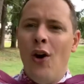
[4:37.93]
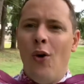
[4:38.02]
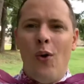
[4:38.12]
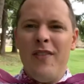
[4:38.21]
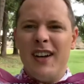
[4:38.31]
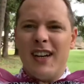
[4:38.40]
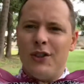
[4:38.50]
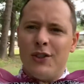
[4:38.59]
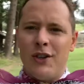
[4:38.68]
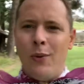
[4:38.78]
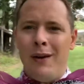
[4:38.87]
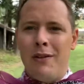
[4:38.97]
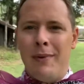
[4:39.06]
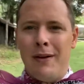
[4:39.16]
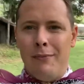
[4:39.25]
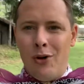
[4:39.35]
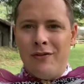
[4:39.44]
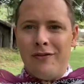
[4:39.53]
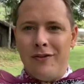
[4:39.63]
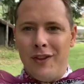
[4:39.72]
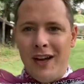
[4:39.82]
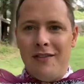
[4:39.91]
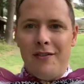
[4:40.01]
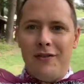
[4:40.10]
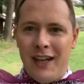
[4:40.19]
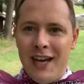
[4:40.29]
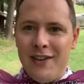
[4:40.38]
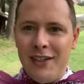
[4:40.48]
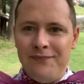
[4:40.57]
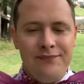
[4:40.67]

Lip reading: or even a country style wedding with a bit of modern flavor,